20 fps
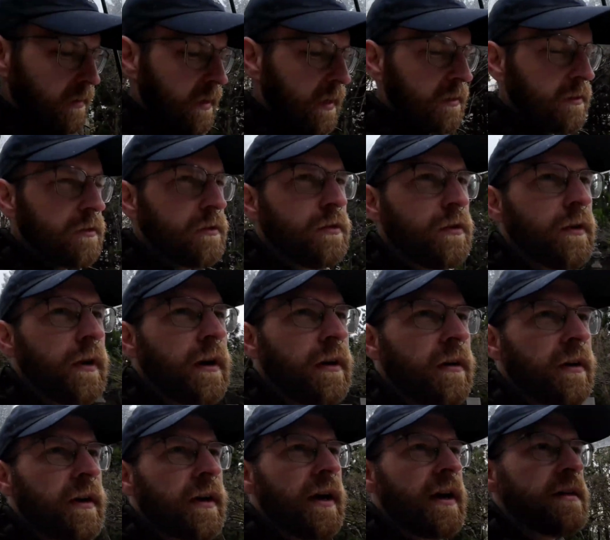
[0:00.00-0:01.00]
at
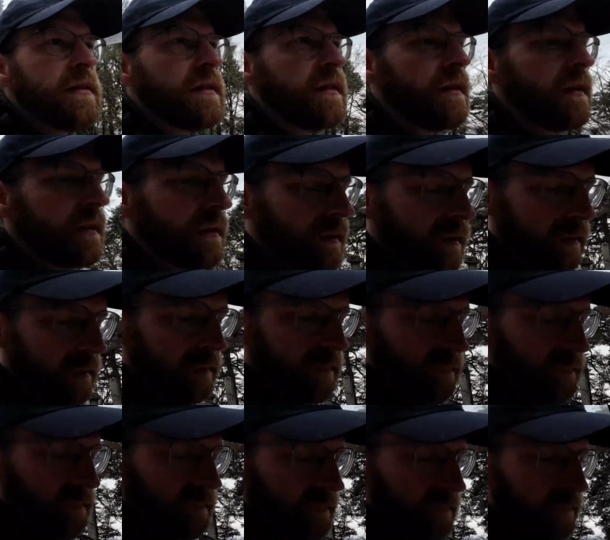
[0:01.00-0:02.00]
Tsugaura Castle,
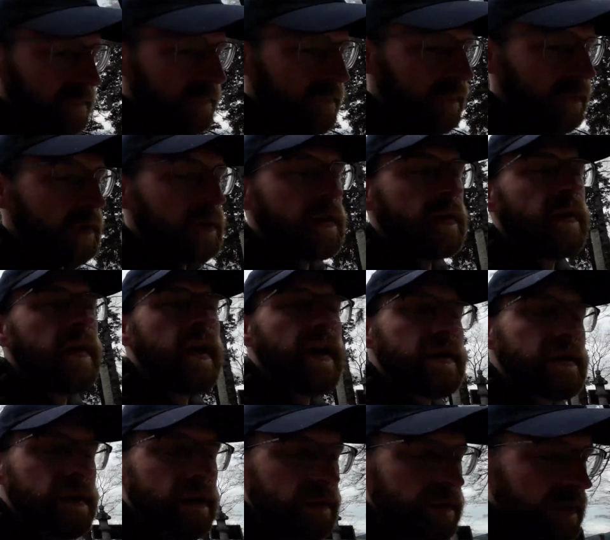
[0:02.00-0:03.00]
which is the
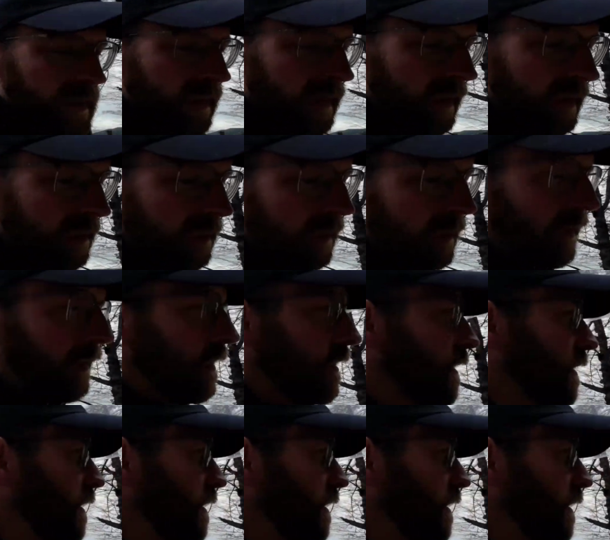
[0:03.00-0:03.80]
castle I was at yesterday.